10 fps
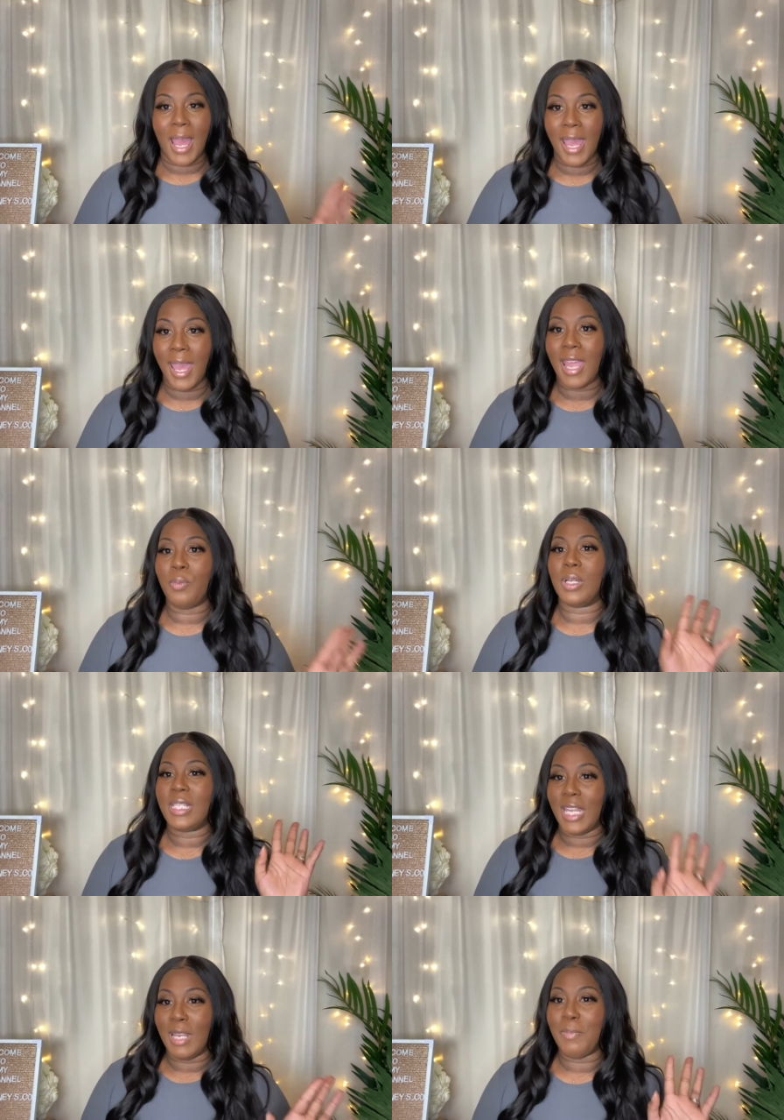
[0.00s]
head
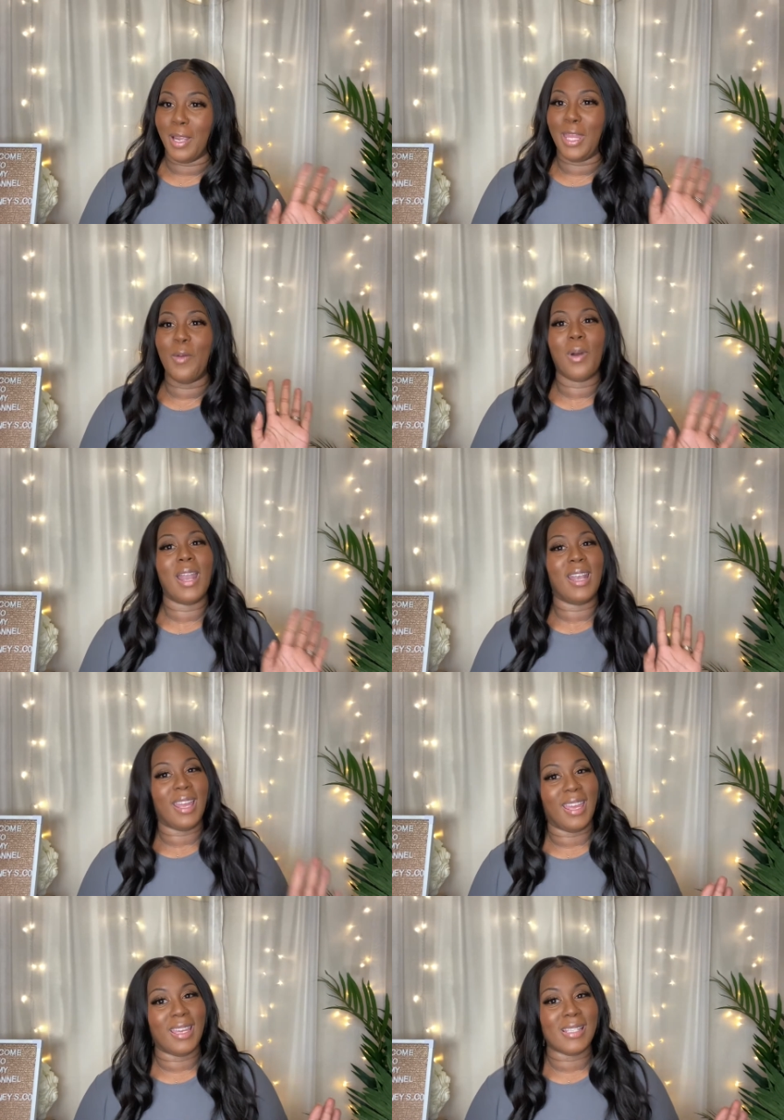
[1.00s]
was any bigger than what it
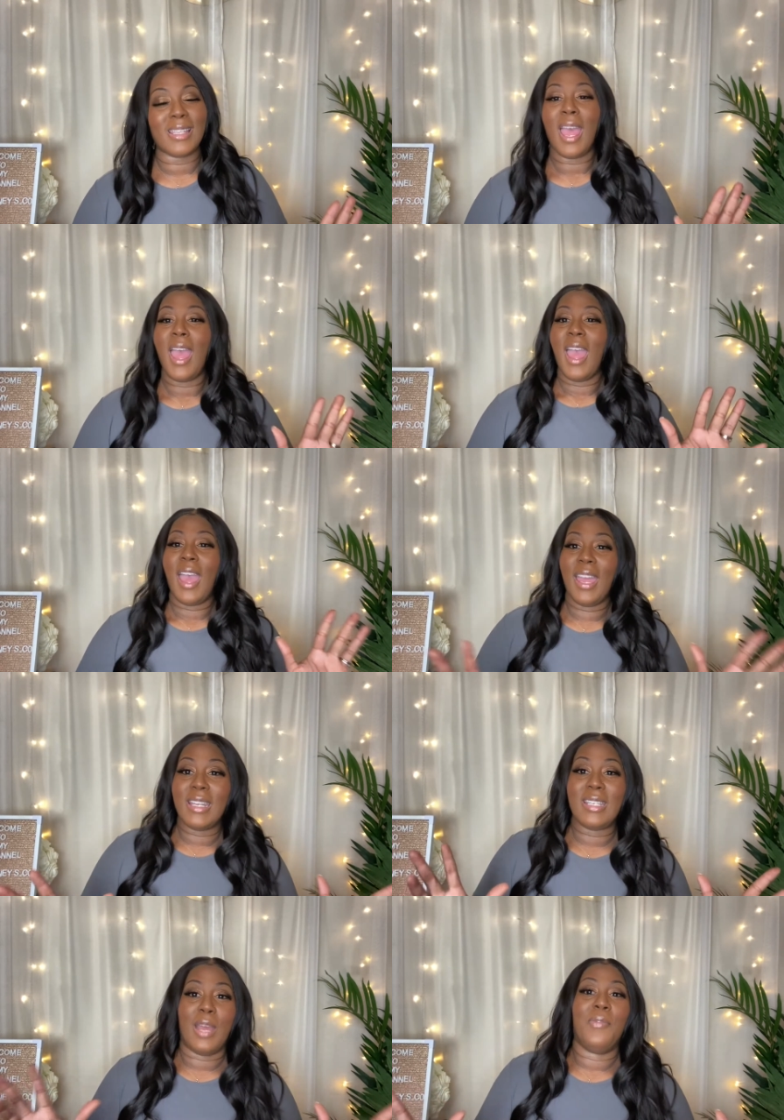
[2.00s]
is,
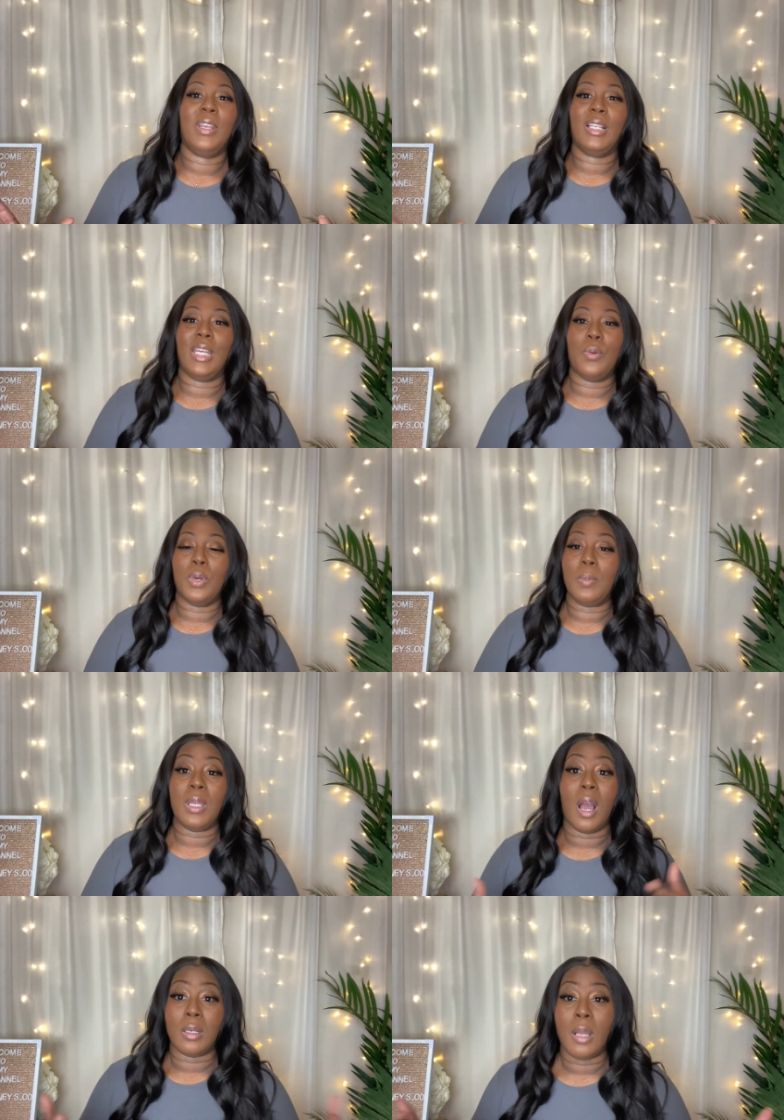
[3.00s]
it definitely would
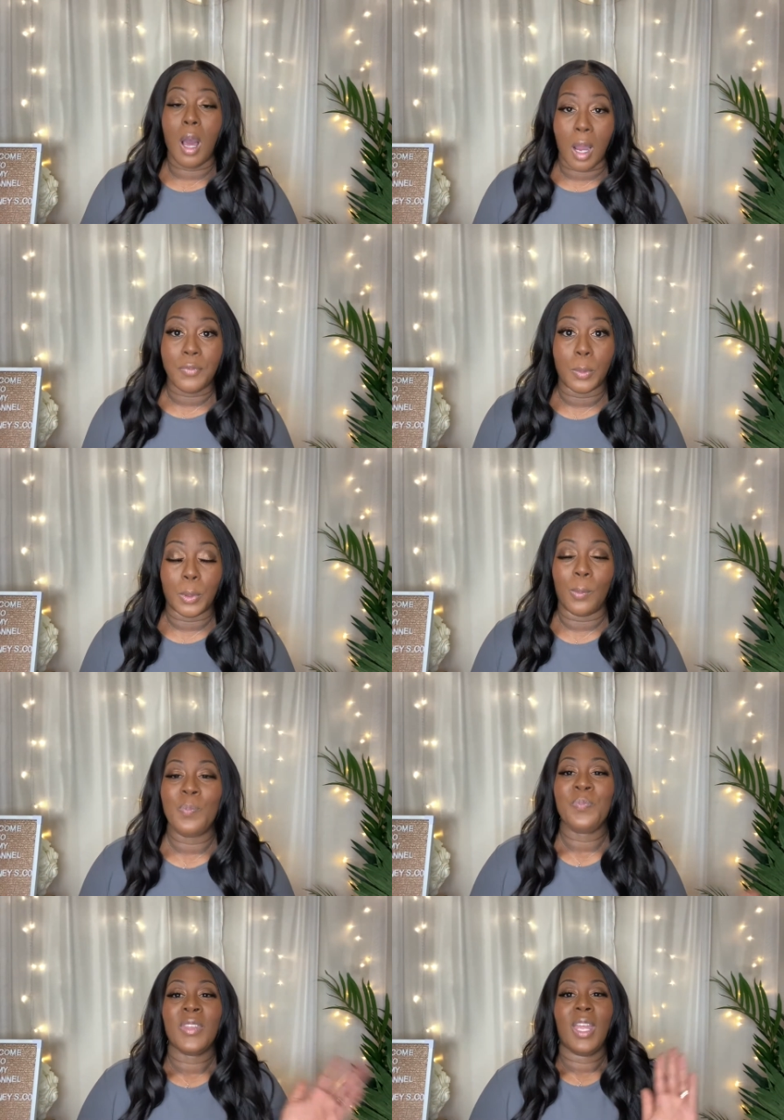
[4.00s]
be uncomfortable.
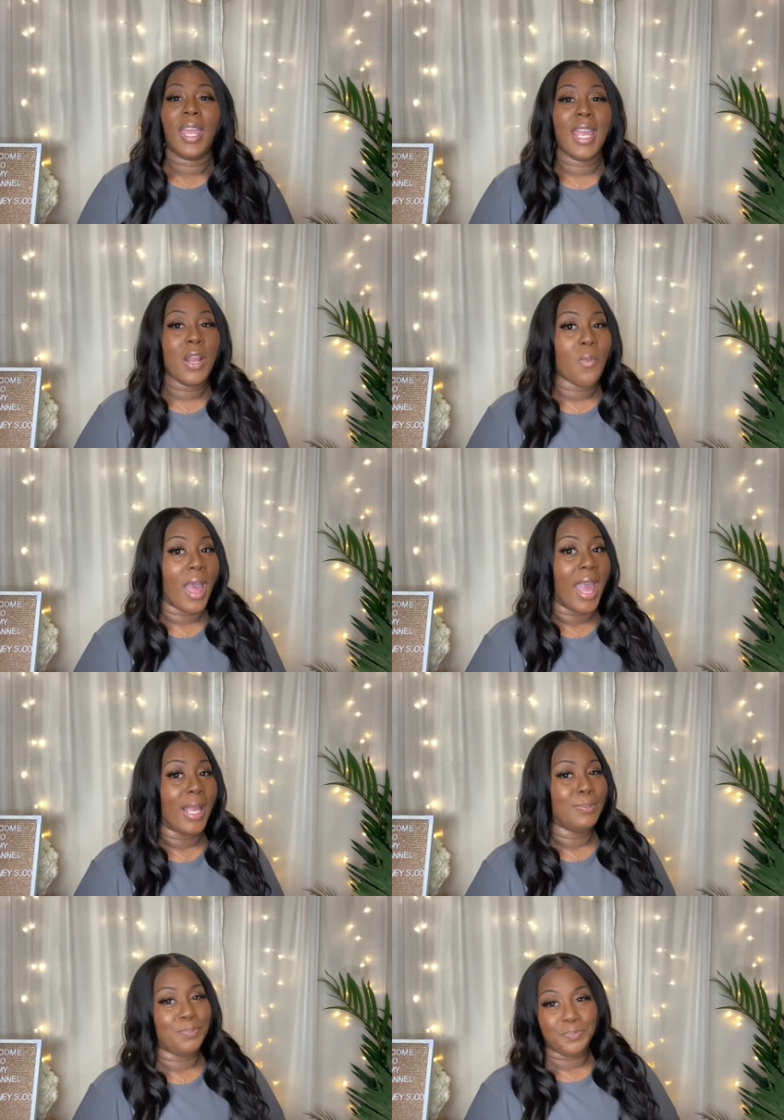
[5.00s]

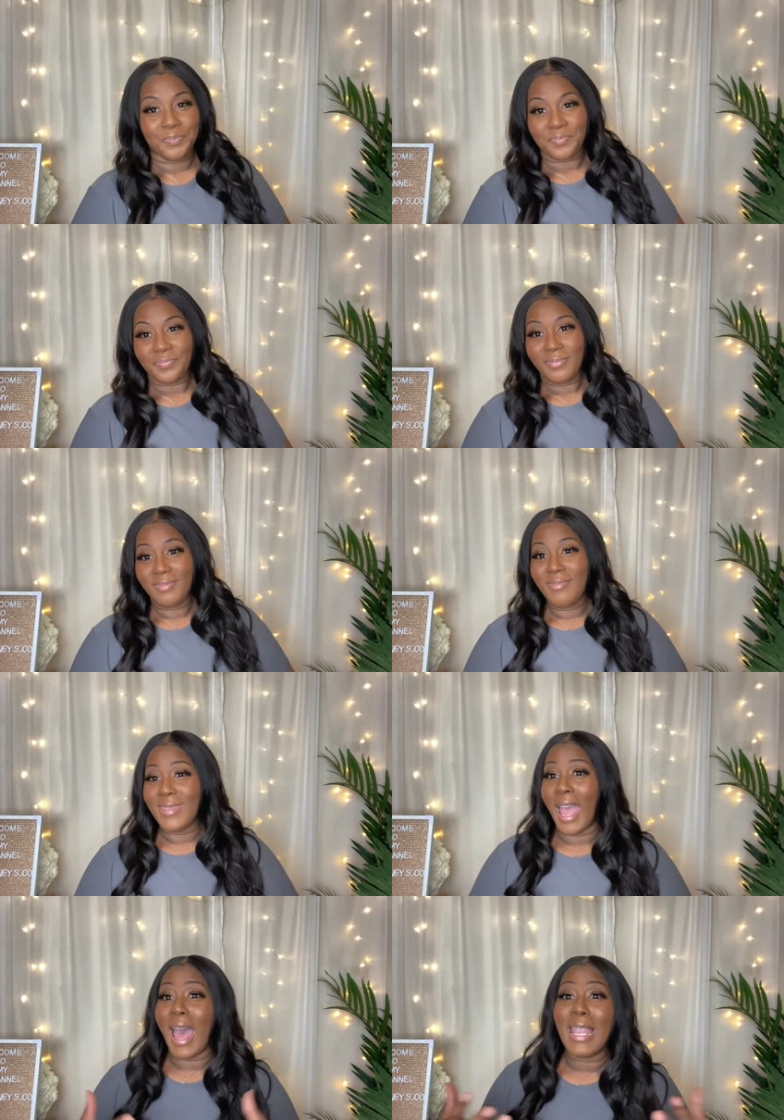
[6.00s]
Anyway,
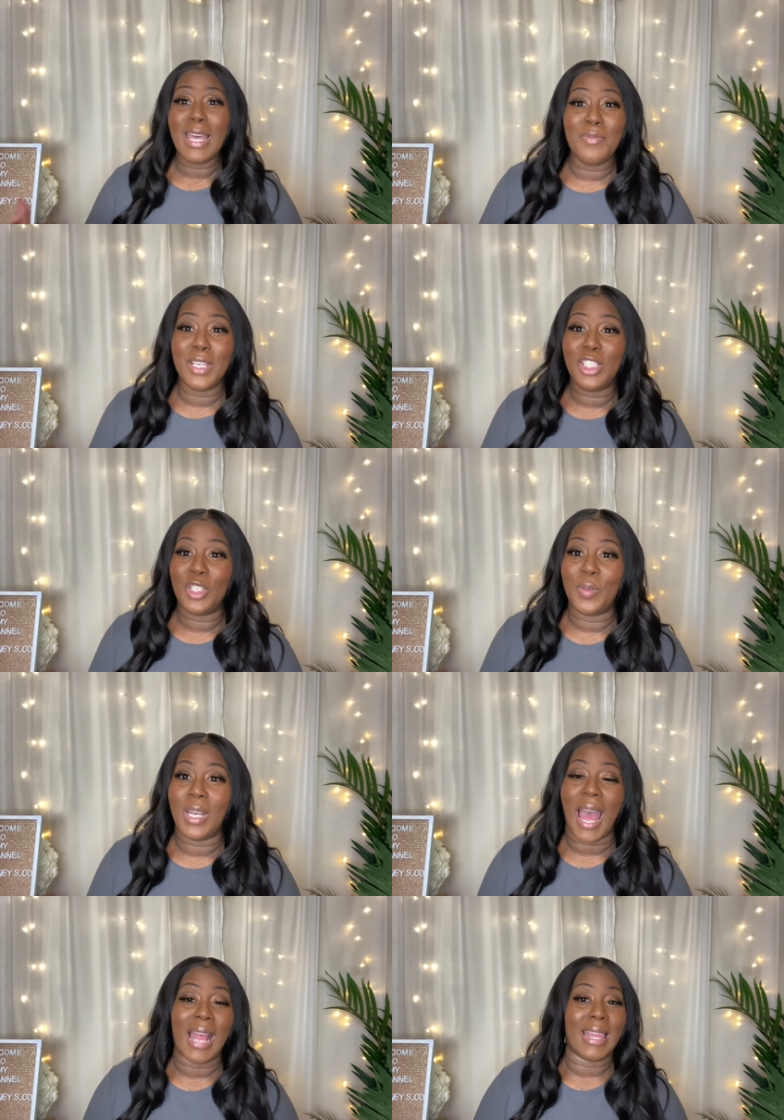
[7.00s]
I love this
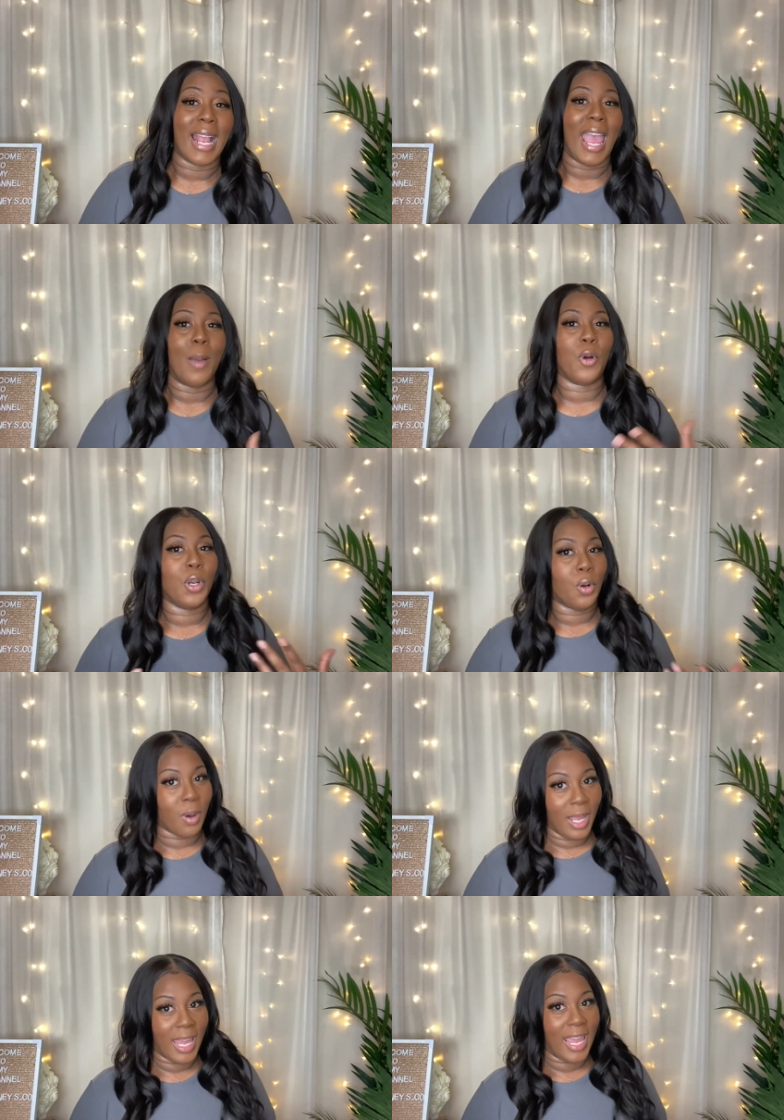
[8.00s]
unit. I think I am going to
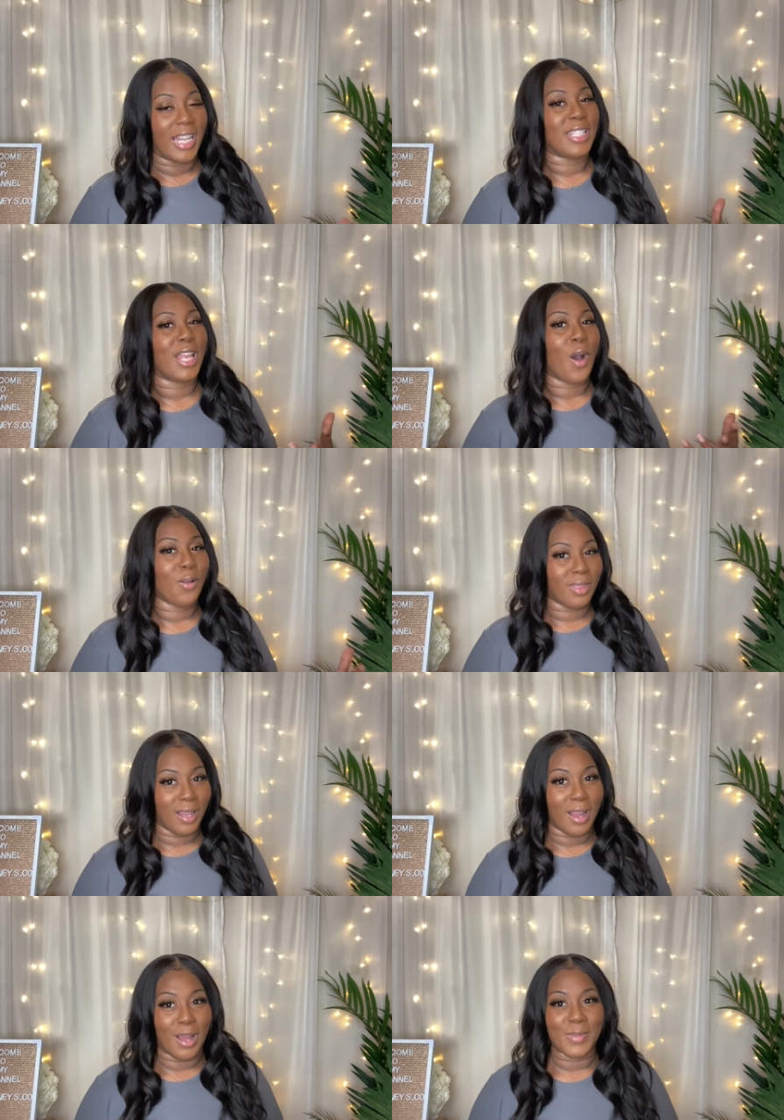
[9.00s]
go ahead and stalk
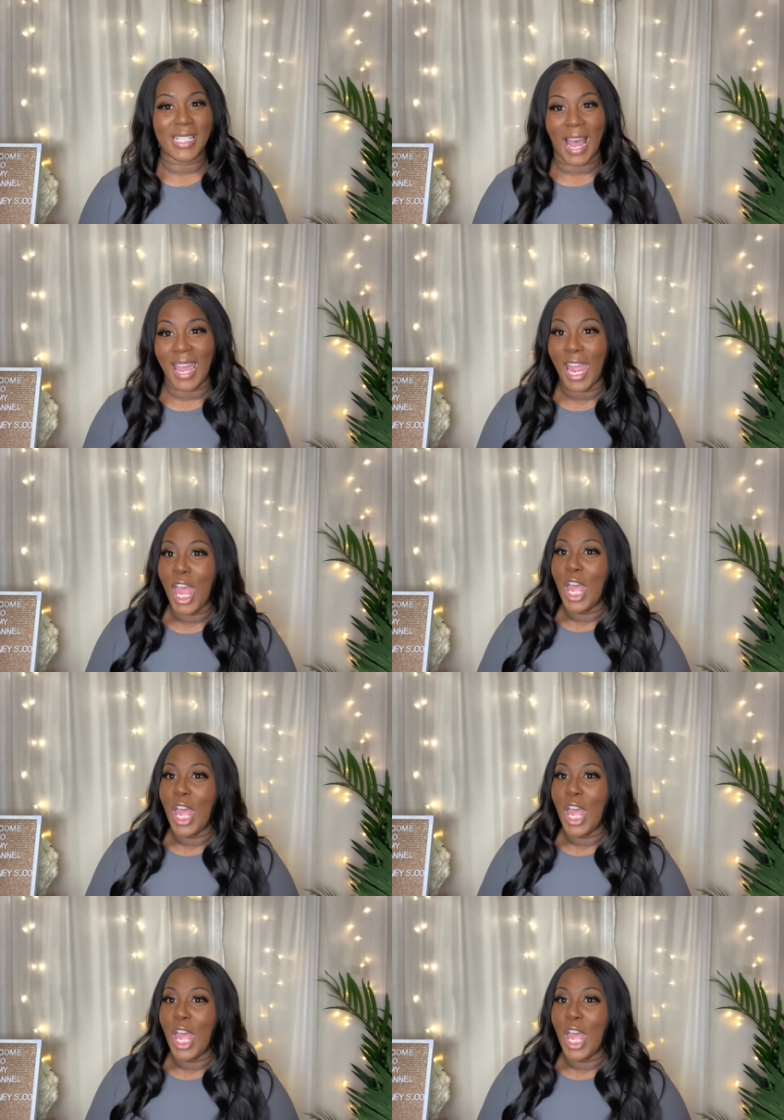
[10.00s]
the um, site